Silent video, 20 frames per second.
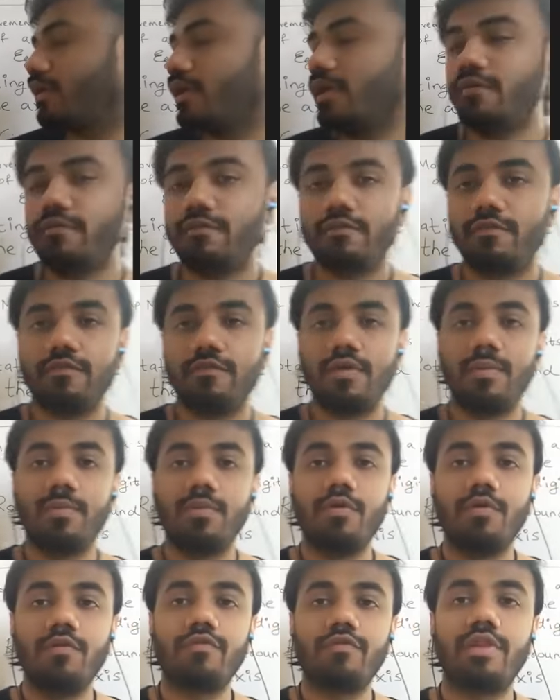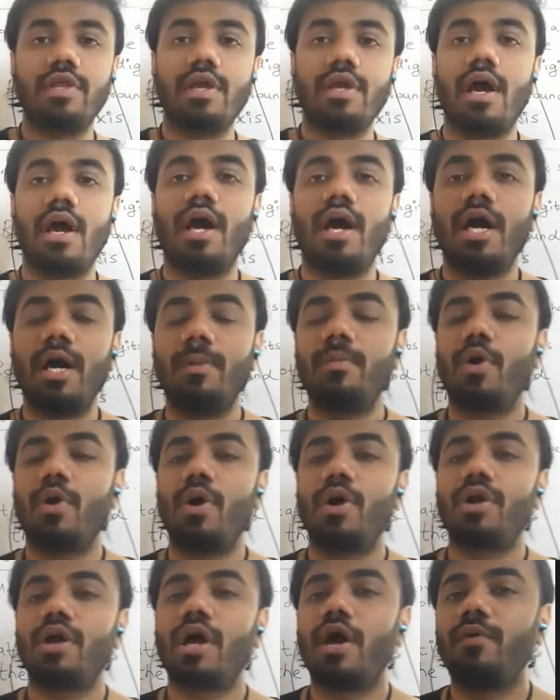if we move the arm
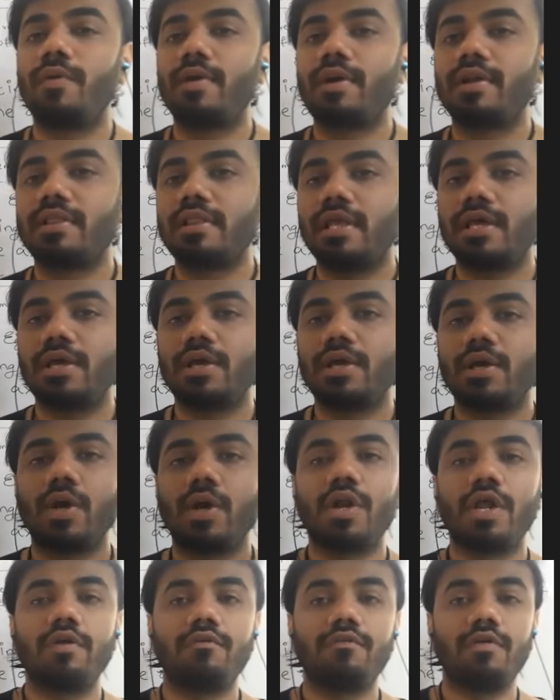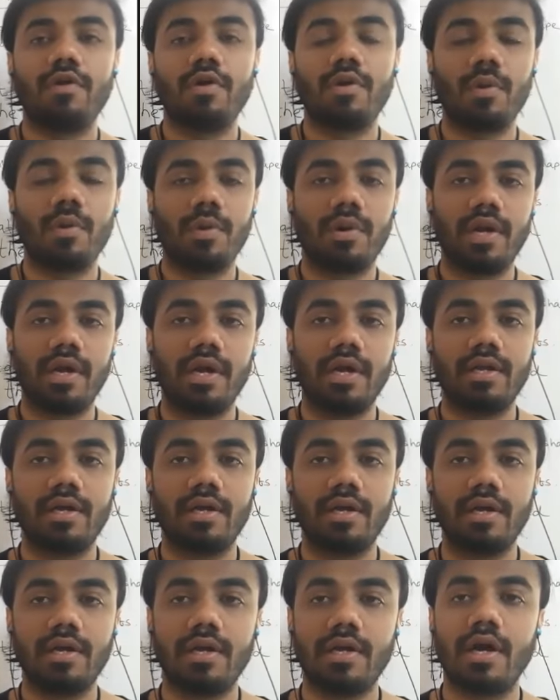or our leg, or if we rotate
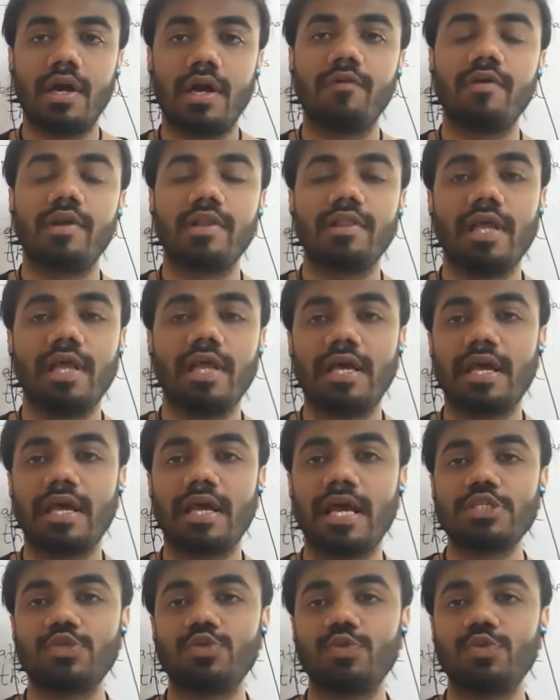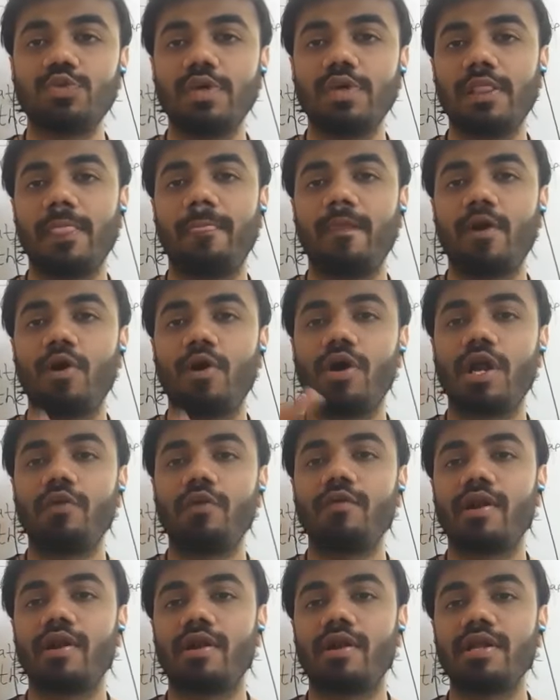our neck as well, or
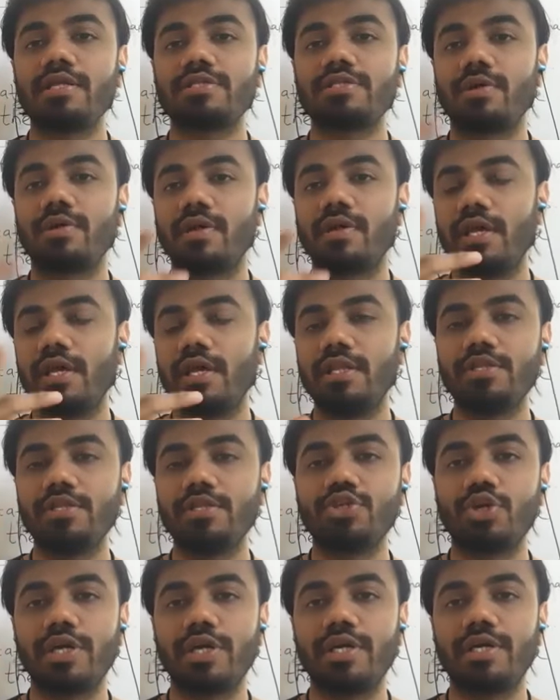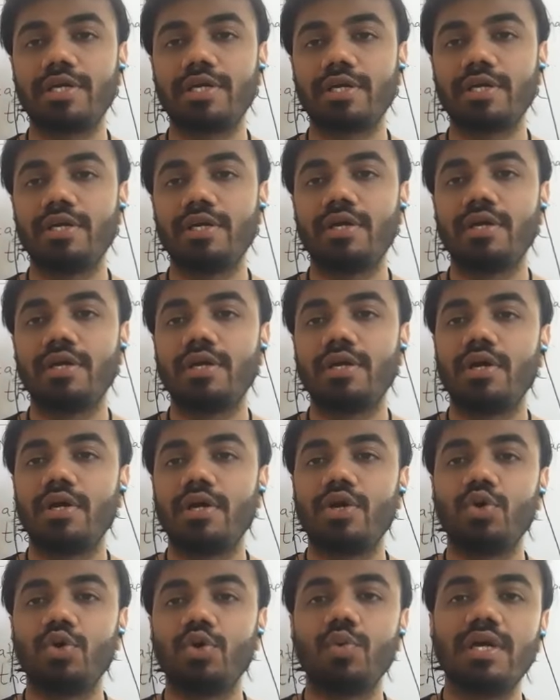our wrist or any joint
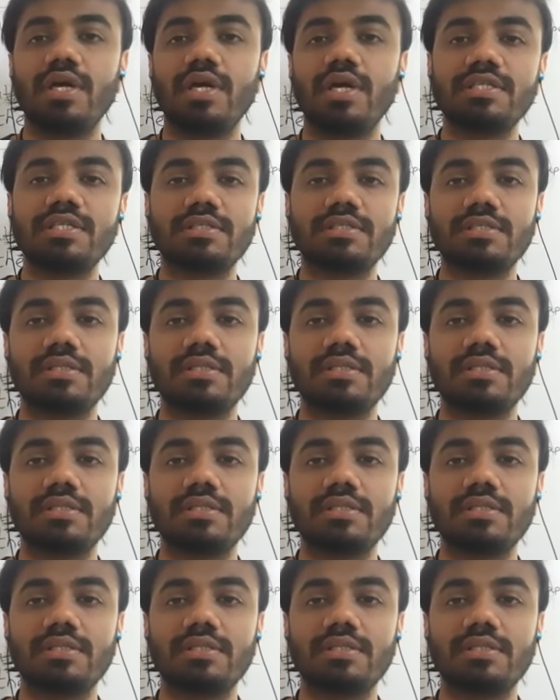towards